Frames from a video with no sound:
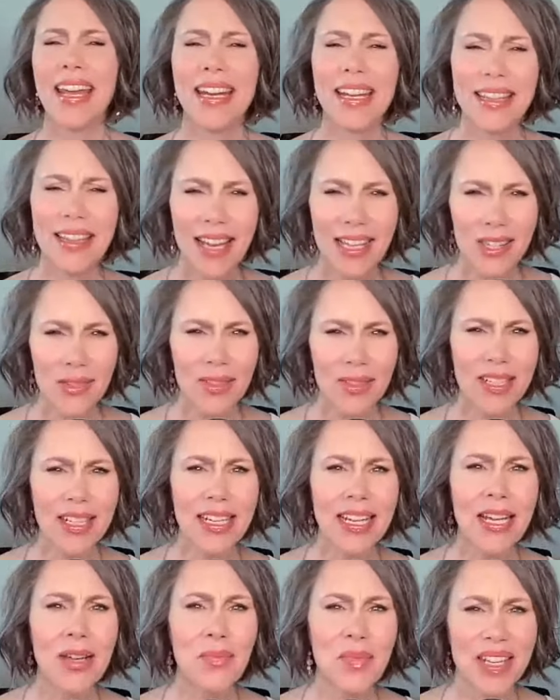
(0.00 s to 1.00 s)
and it, that's
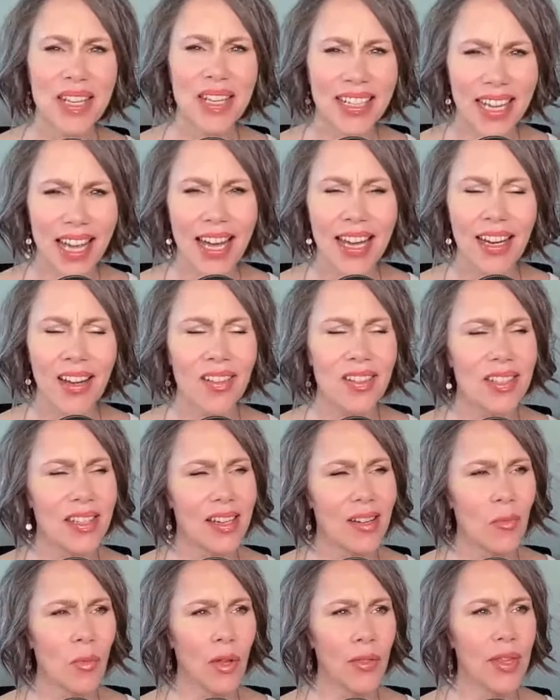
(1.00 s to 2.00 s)
when it hit me again. I was
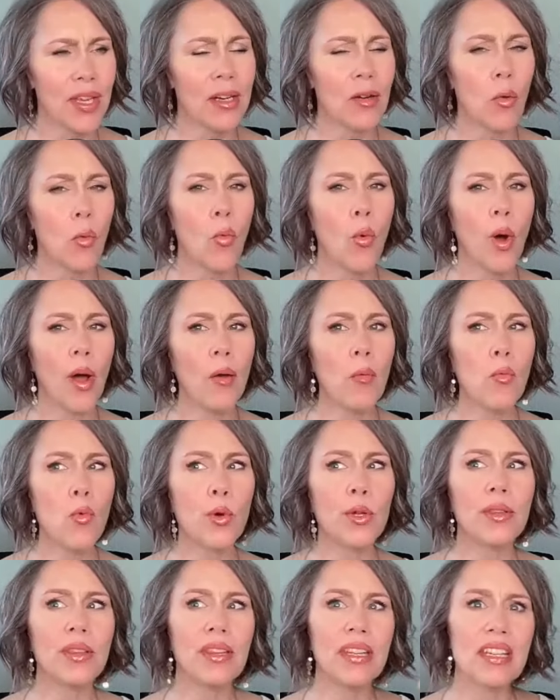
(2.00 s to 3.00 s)
like, well, then what
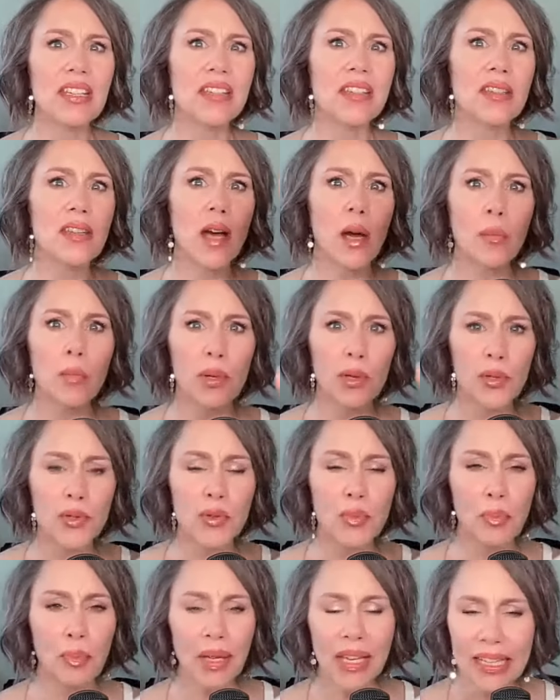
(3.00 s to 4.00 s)
would these
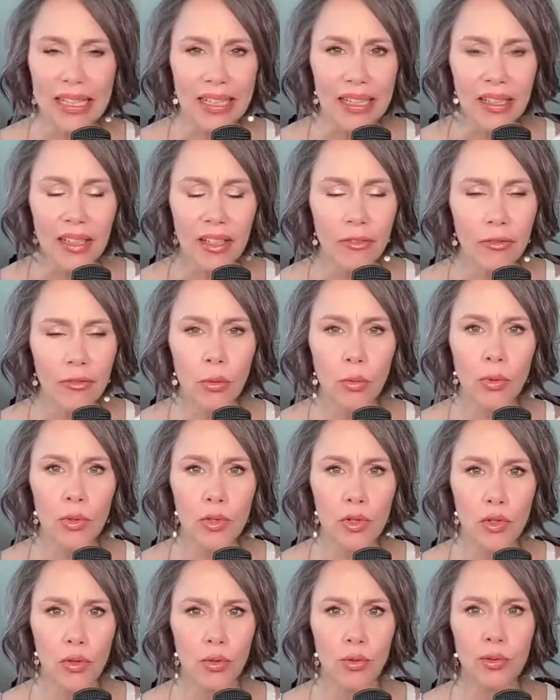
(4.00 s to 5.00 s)
numbers be if you
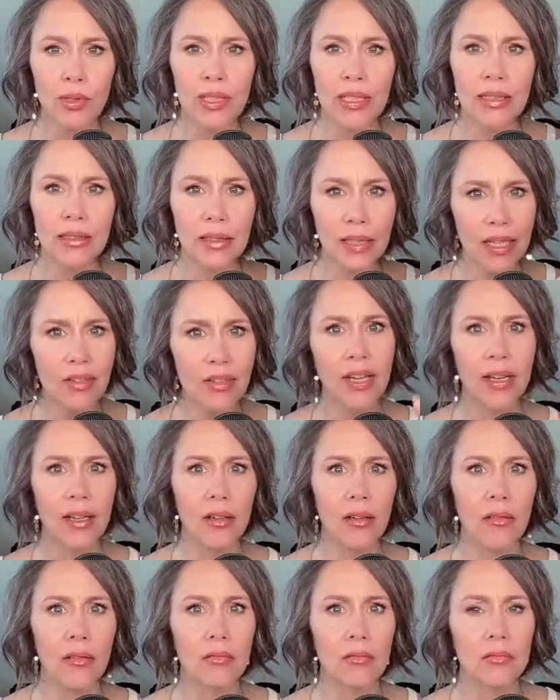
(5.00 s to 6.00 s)
were truly
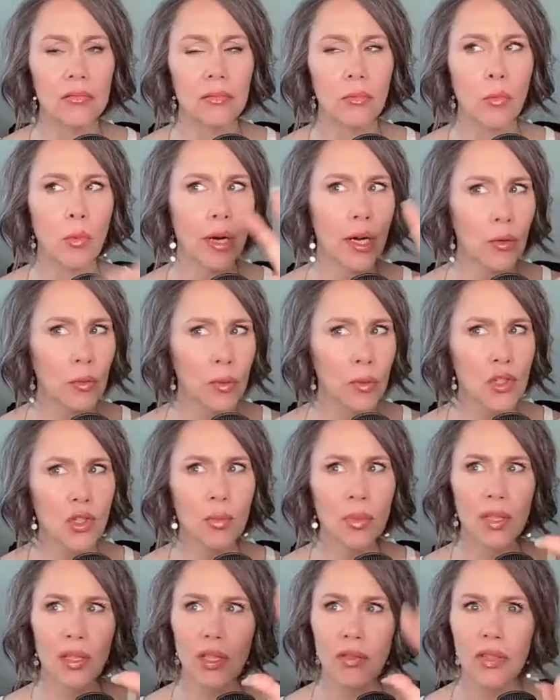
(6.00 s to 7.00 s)
living? Where would
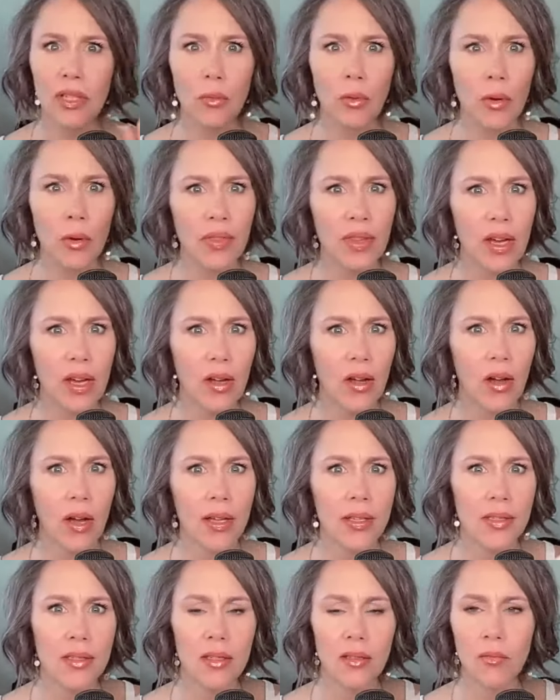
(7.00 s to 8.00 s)
you be living and what would that
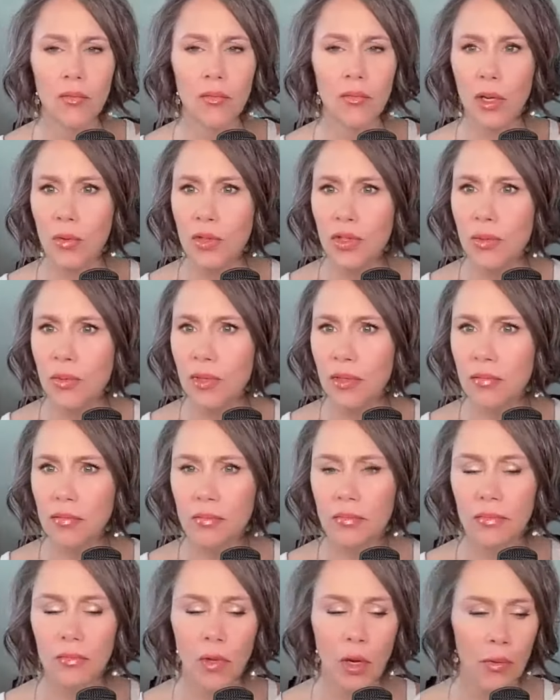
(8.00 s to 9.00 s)
cost? And where would you be
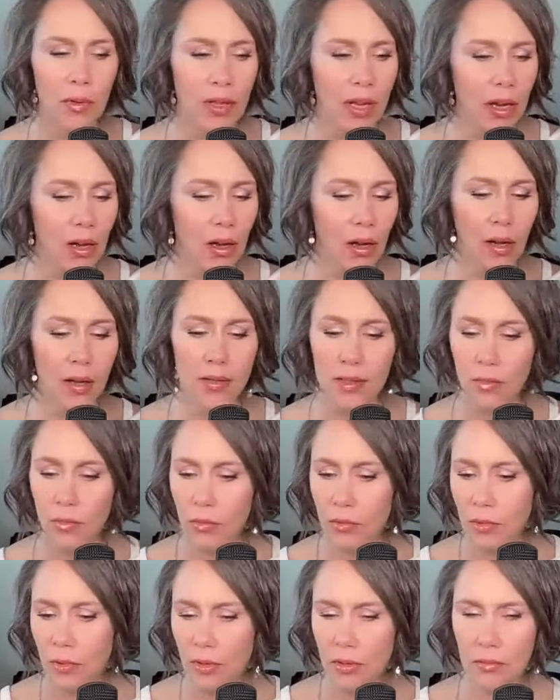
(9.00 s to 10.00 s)
and what would that cost?
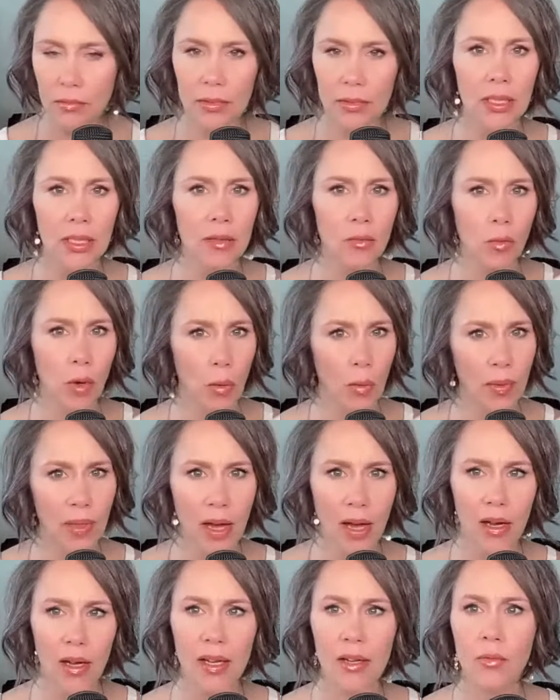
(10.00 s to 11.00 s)
And what, what would
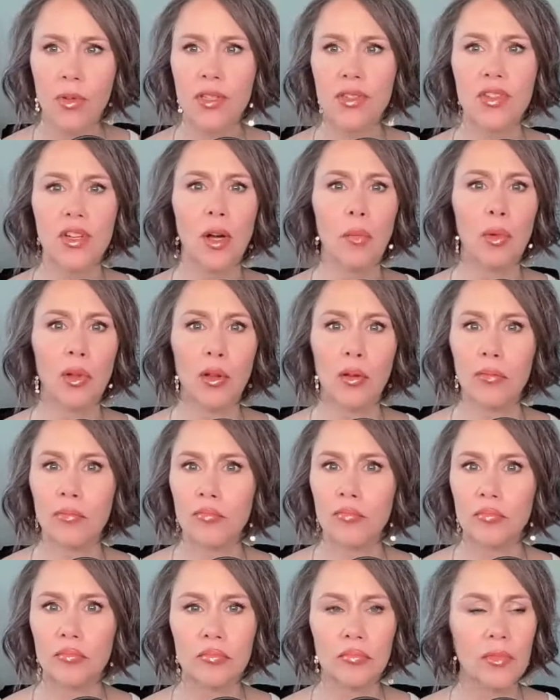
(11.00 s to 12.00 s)
that, it was double.
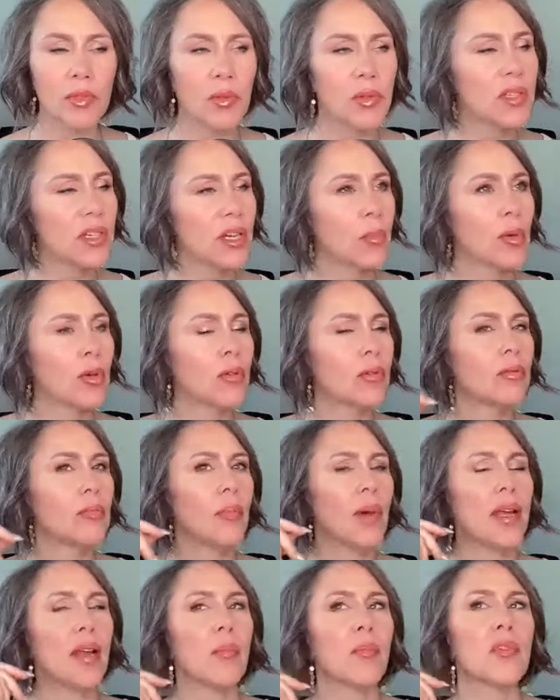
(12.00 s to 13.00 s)
It was double.
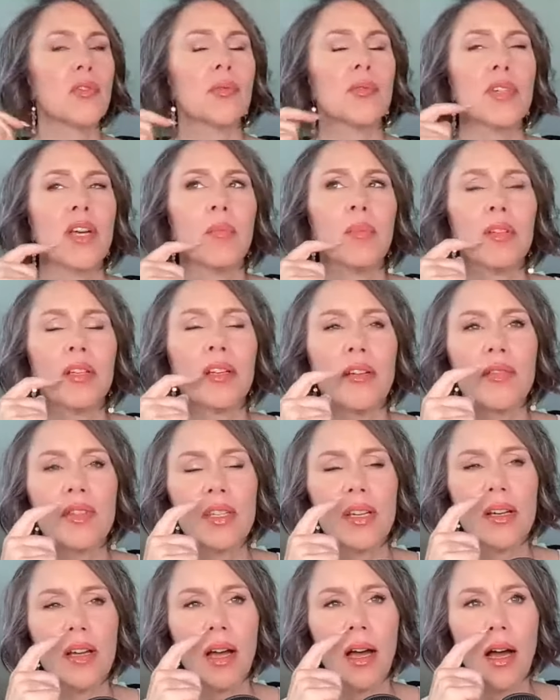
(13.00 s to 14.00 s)
My numbers were double. And I was
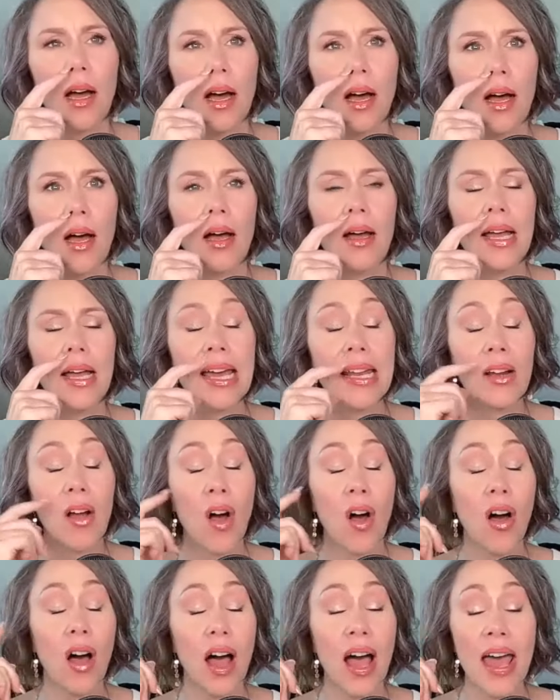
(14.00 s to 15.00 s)
like, ah, and,
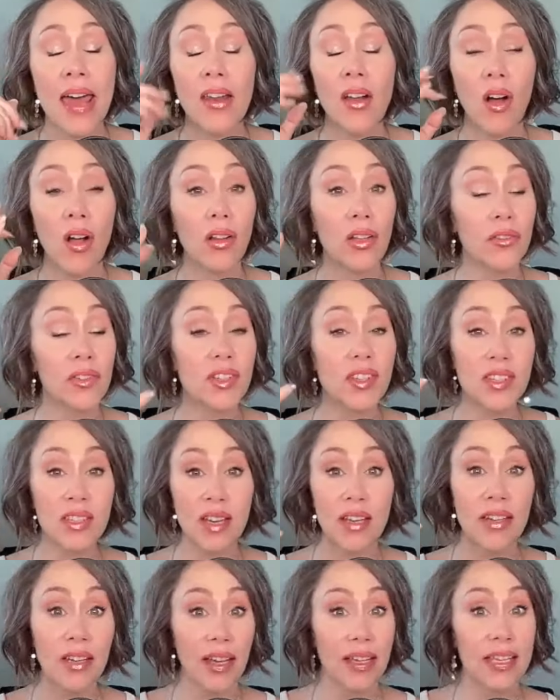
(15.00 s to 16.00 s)
and all of a
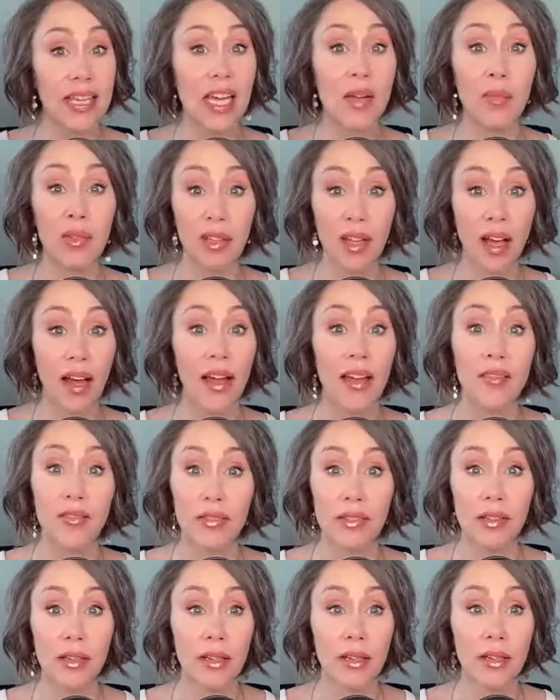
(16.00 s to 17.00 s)
sudden I came alive.
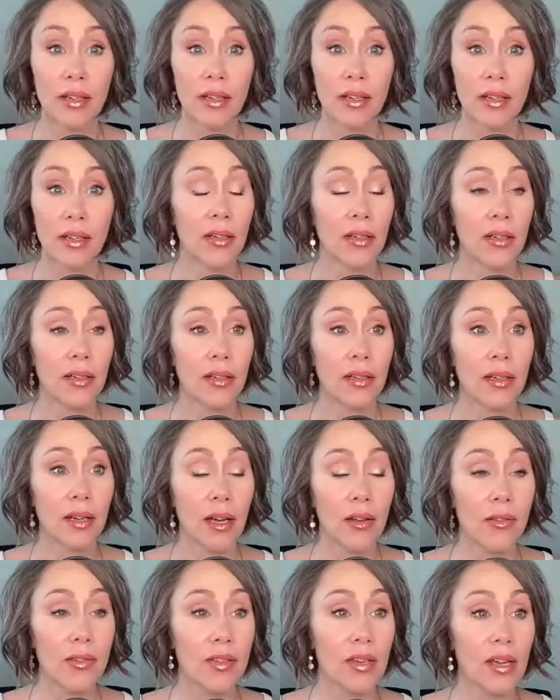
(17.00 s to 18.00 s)

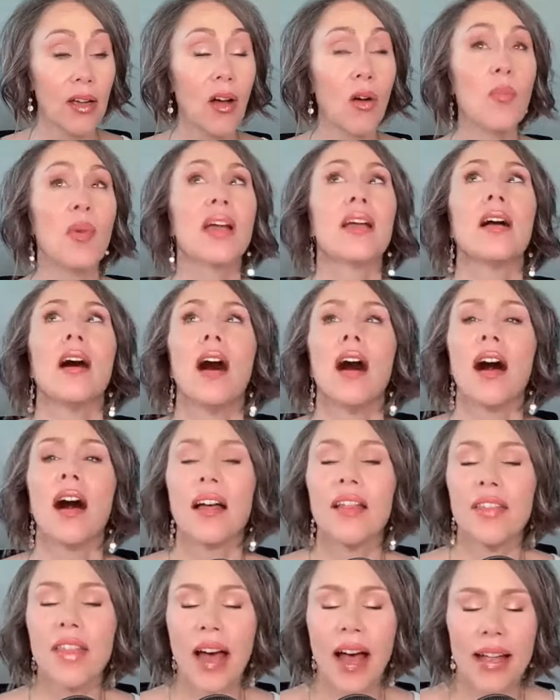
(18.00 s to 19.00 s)
I was like, oh my
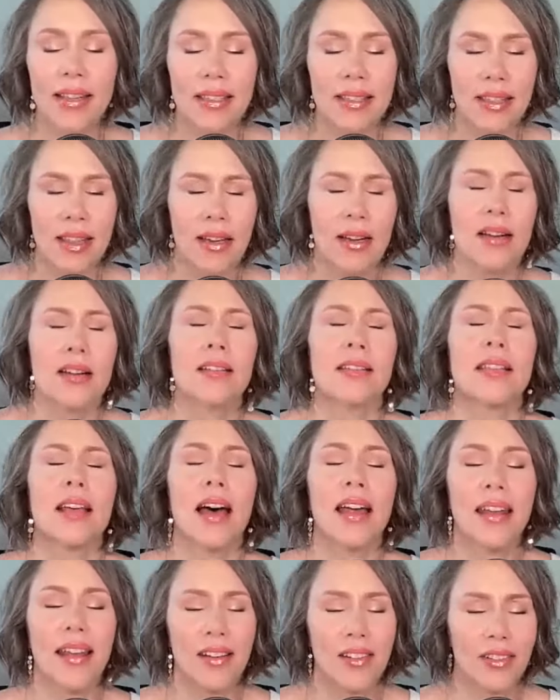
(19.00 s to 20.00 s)
God, that's there's
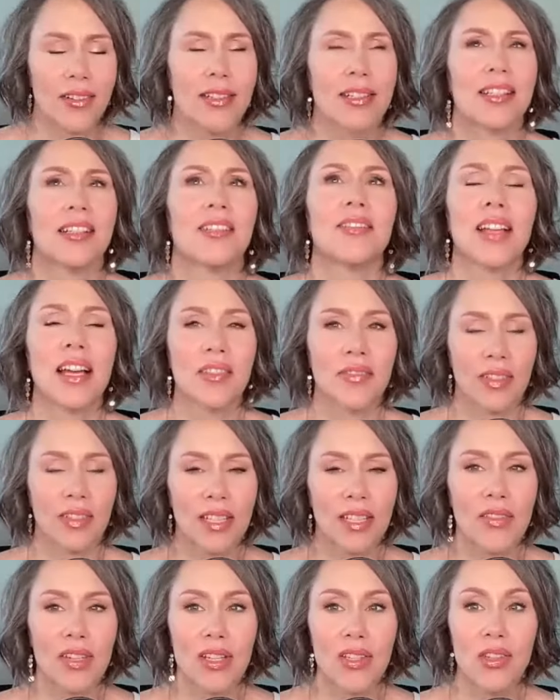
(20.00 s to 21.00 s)
that energy of life and
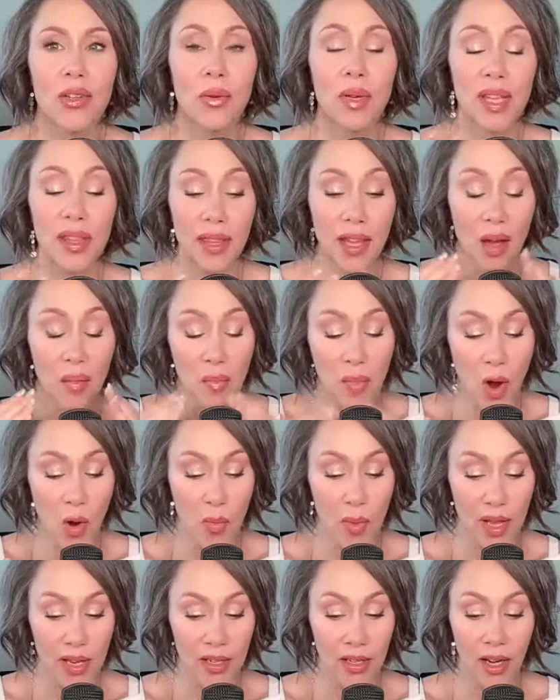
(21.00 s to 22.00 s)
living. So in that
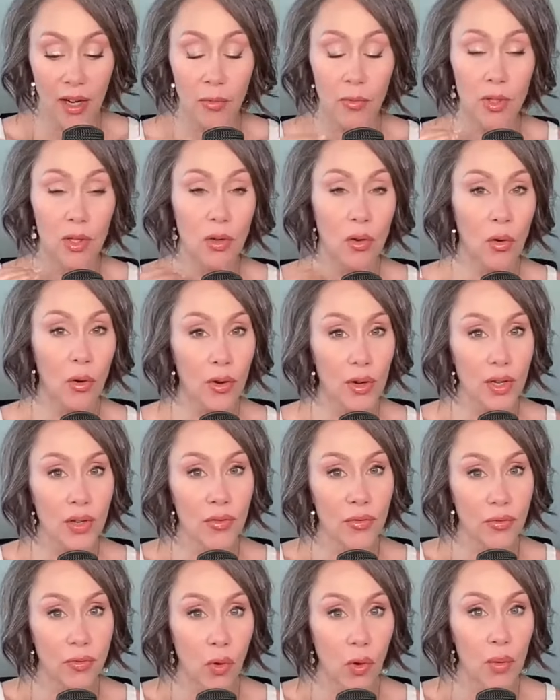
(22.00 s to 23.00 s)
moment, I recorded
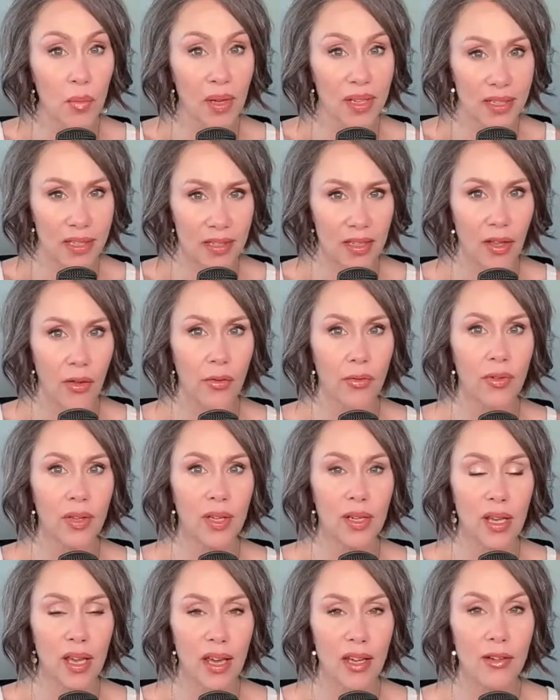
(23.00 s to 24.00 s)
for myself
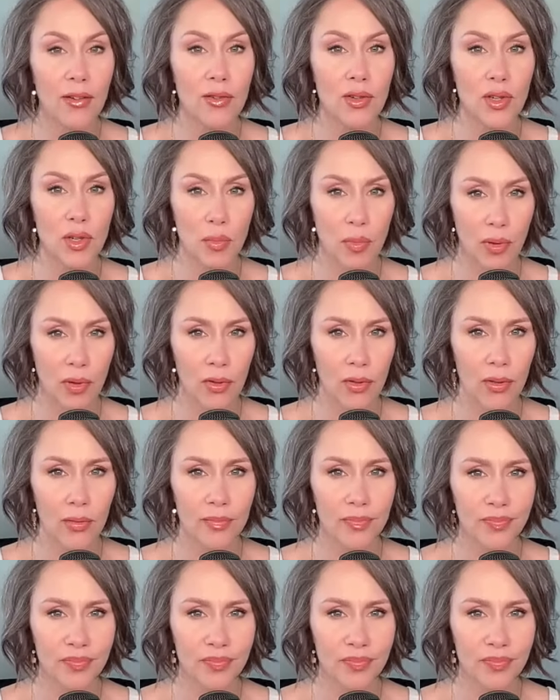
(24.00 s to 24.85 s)
an energy pull.